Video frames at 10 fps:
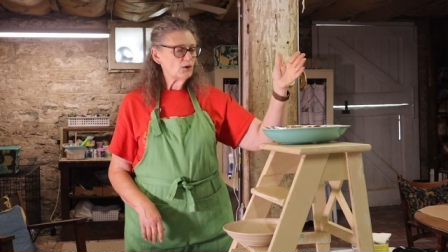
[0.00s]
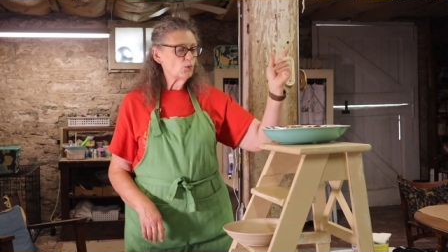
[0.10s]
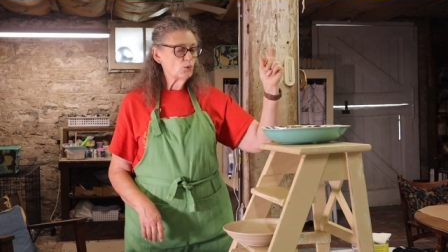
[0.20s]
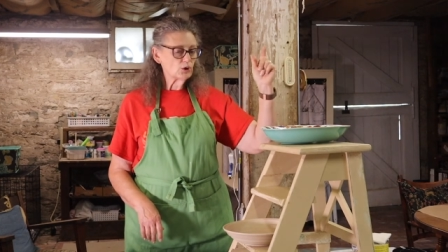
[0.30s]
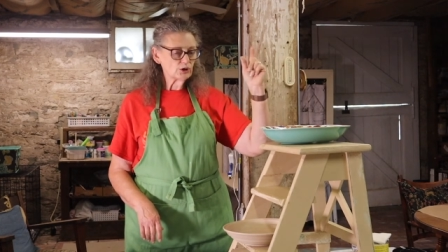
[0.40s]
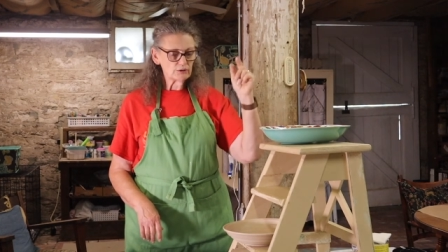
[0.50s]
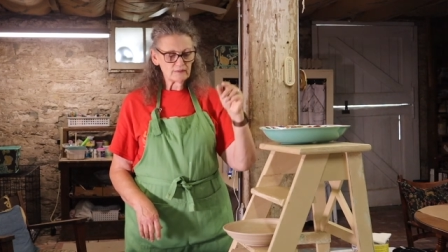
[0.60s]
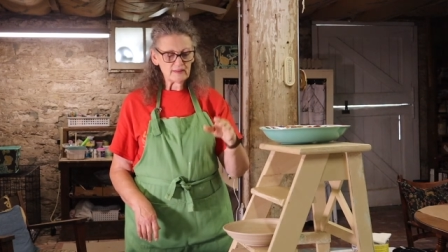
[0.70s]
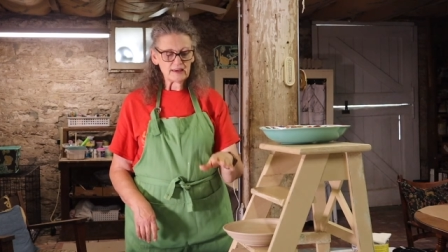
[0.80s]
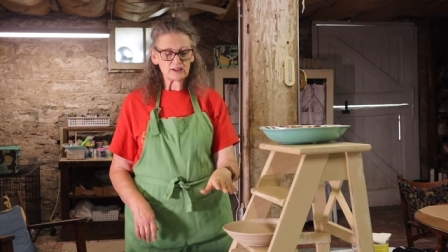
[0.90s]
or
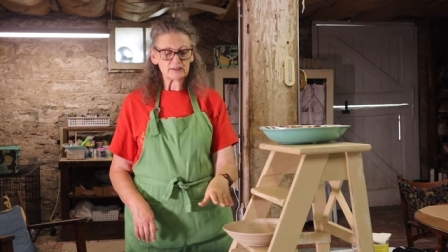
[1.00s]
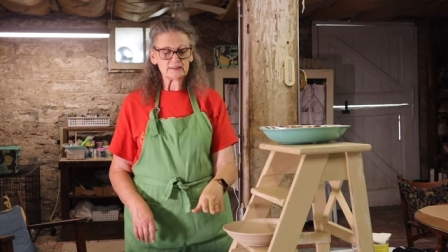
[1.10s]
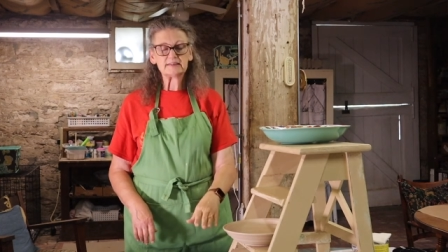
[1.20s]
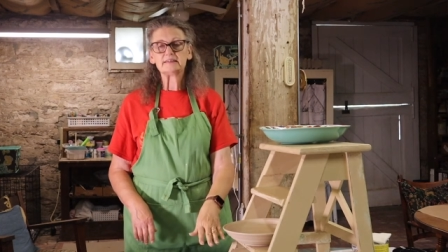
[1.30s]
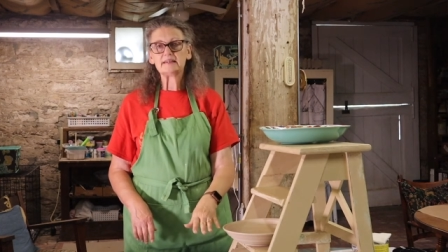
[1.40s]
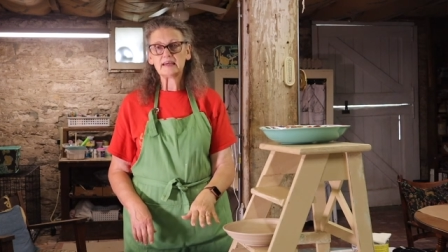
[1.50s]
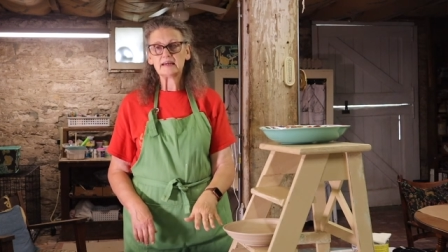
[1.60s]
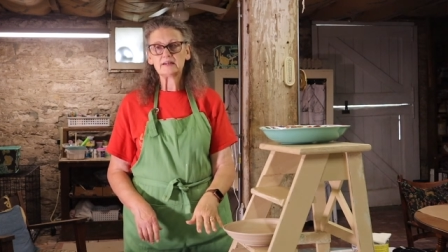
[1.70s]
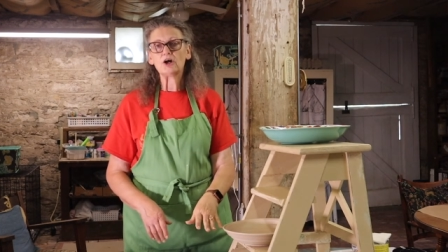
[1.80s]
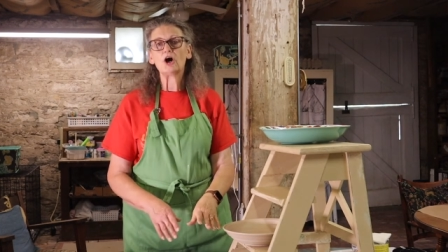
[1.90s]
they could
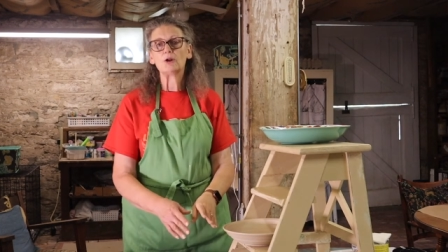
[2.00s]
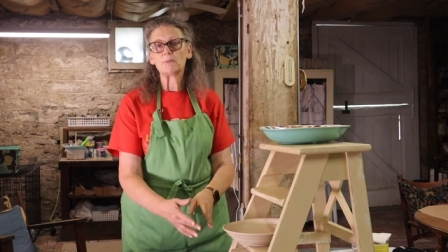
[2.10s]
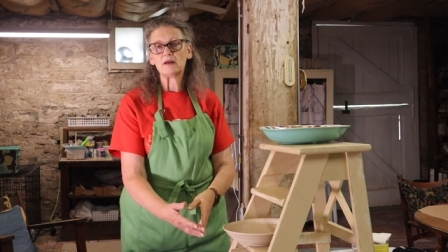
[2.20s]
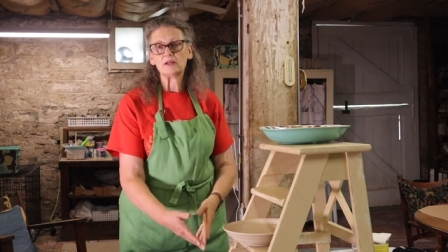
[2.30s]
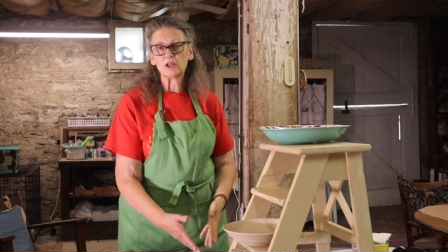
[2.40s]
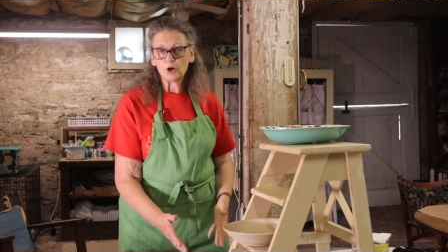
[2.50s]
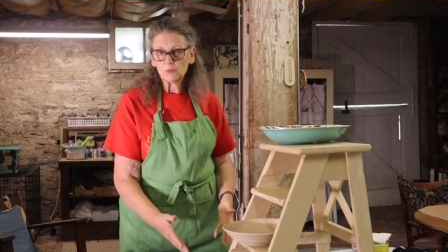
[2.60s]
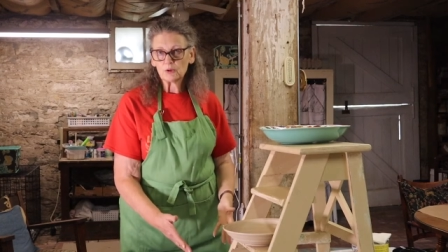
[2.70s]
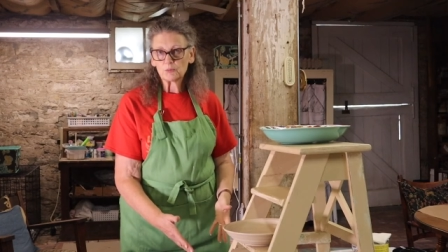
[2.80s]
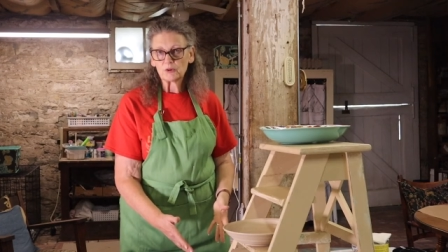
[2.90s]
stand on my
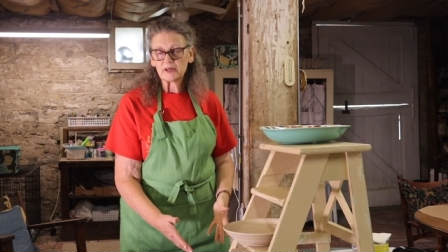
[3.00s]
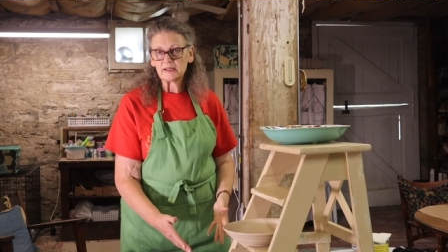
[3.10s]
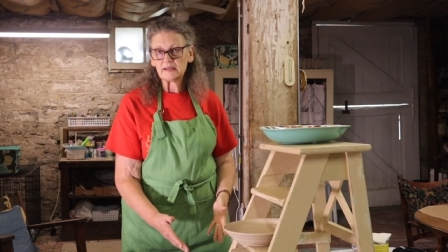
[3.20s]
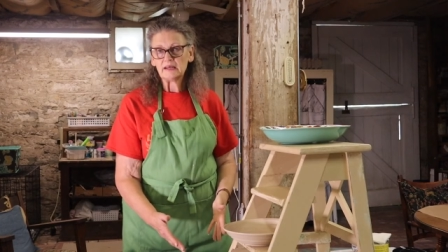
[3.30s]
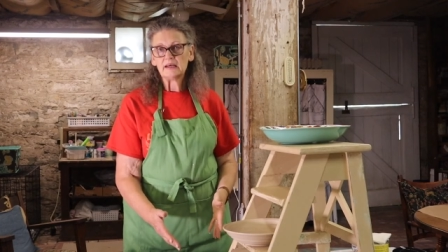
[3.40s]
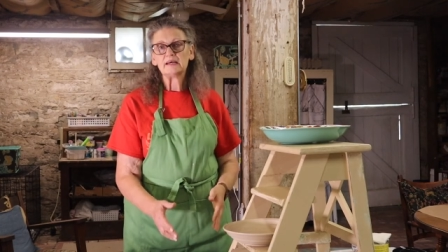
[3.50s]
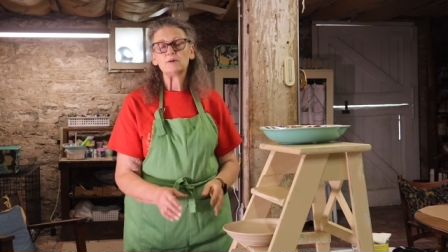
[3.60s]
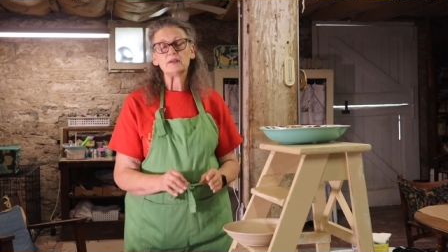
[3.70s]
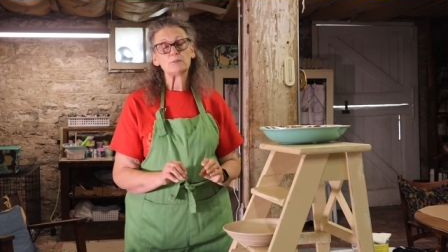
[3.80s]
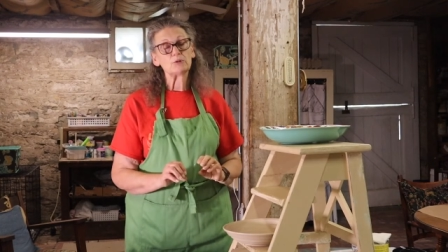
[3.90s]
lower one
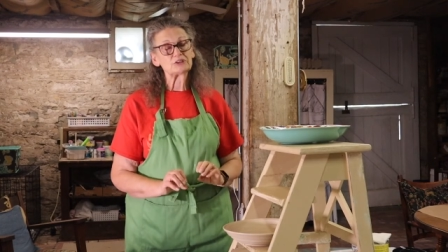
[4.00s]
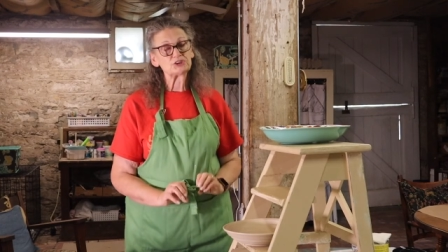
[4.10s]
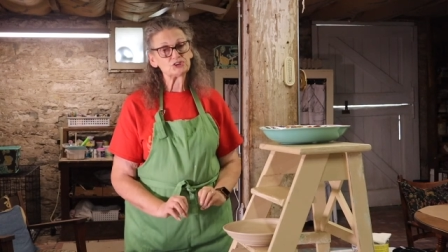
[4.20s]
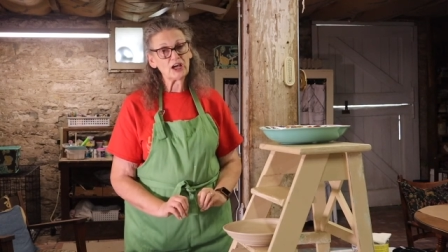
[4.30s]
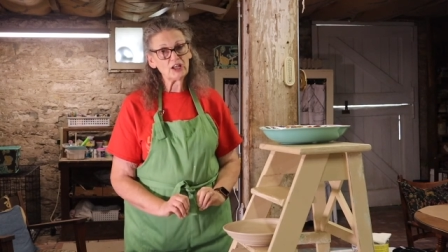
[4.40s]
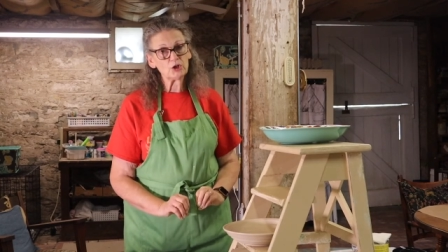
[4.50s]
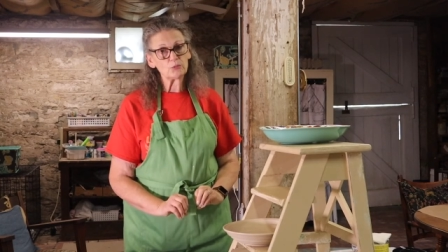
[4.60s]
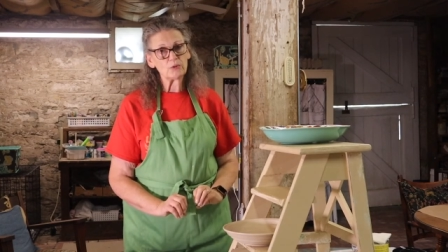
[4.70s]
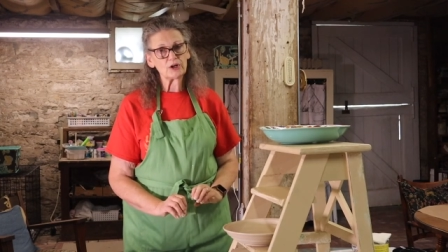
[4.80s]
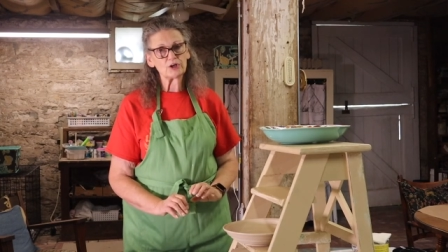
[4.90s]
in the more shallow
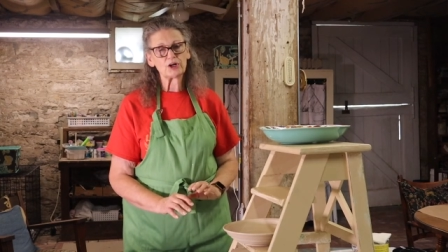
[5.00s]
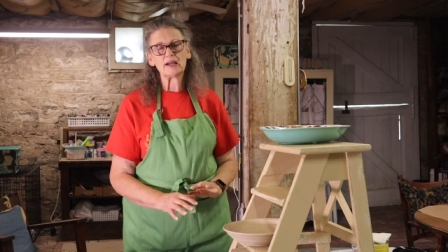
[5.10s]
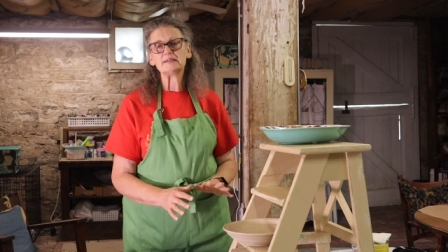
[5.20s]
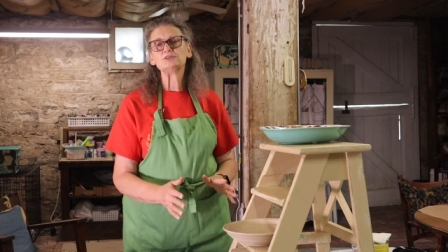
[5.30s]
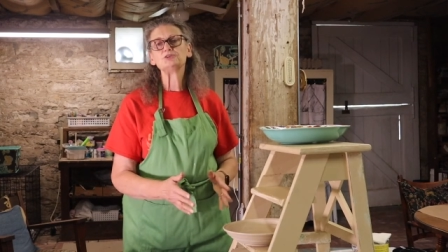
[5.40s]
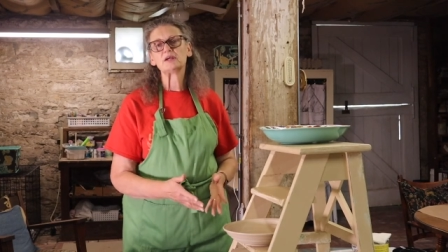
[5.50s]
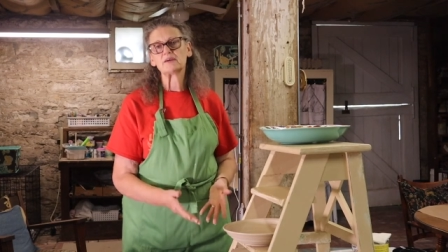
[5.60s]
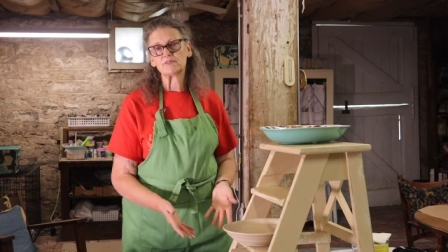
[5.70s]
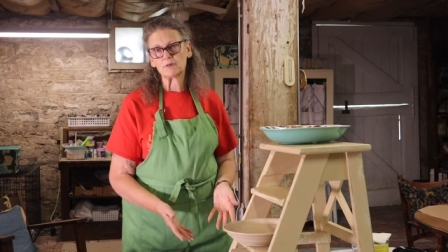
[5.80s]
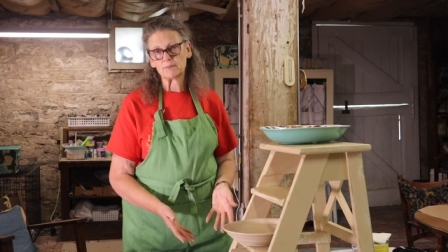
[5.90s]
water and
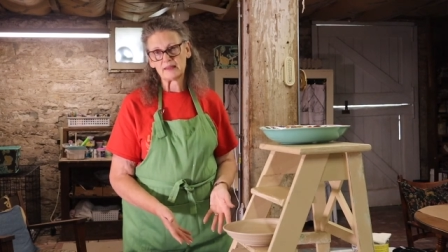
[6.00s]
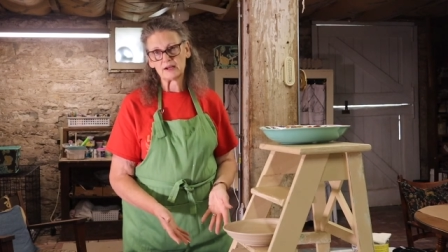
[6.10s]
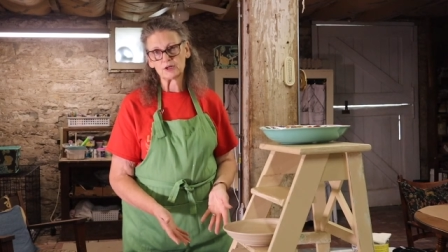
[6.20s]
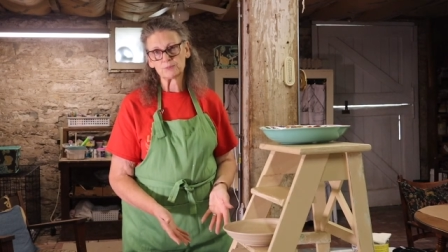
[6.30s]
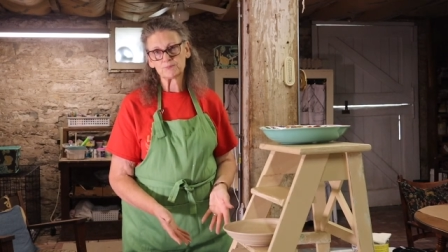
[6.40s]
drink from there.